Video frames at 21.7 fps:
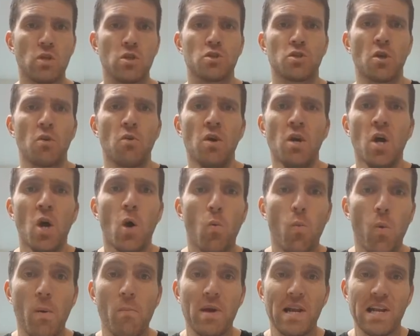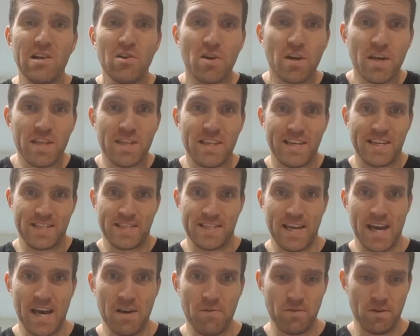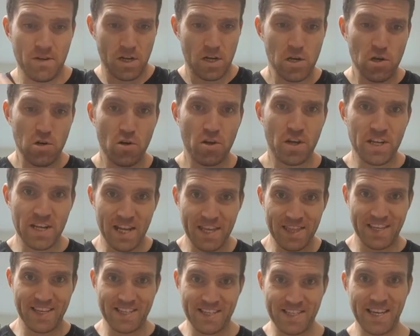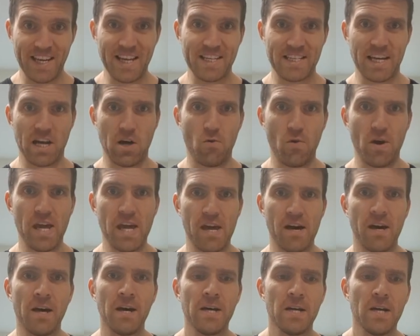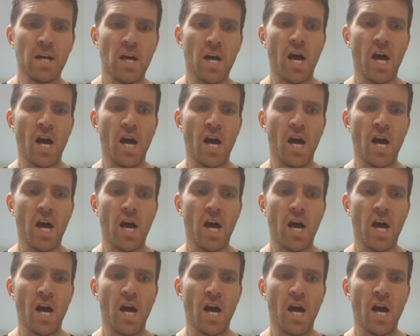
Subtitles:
So when we look at this now, looking at this tea towel here,